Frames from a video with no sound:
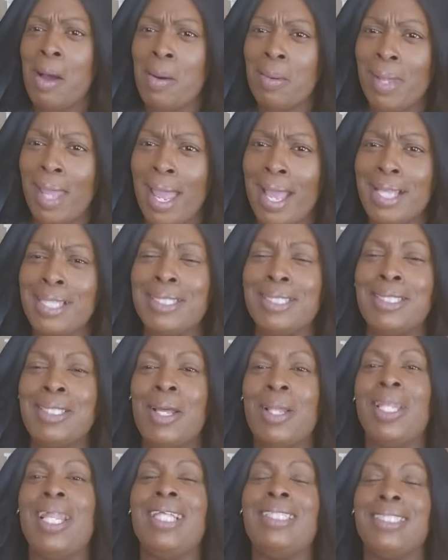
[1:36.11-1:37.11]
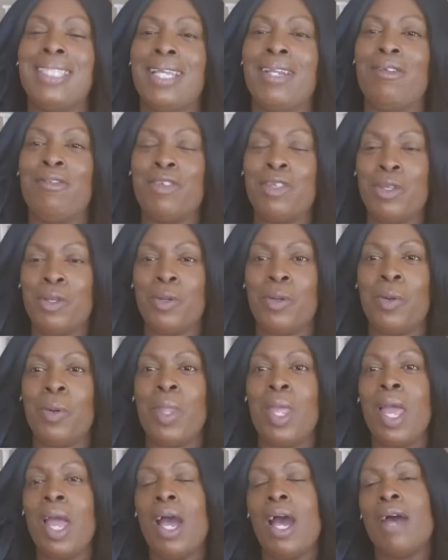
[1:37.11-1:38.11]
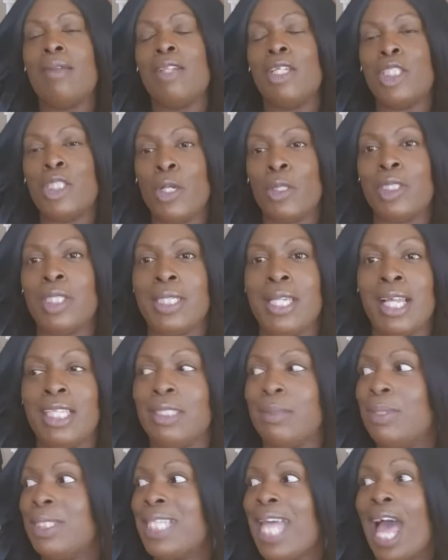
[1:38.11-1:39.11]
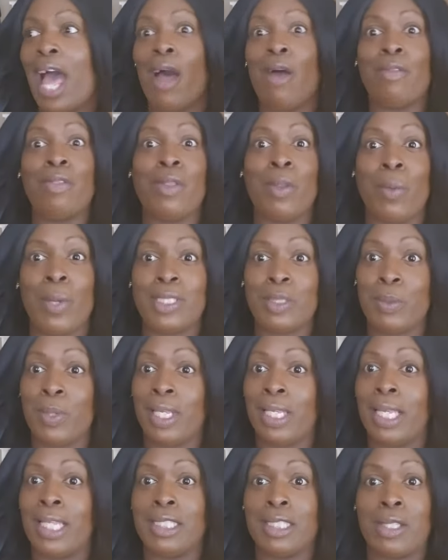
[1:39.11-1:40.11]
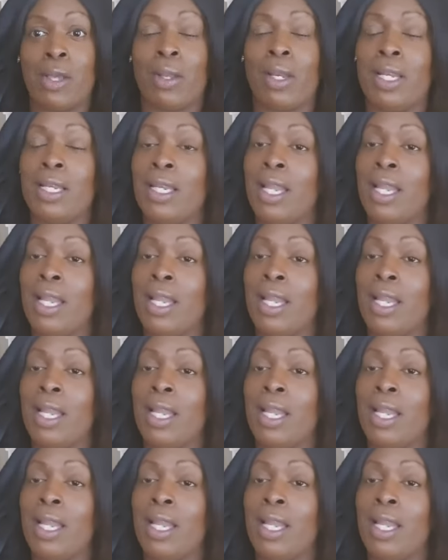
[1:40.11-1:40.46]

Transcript: Okay, so let's get a few of the church announcements out the way so we can get started.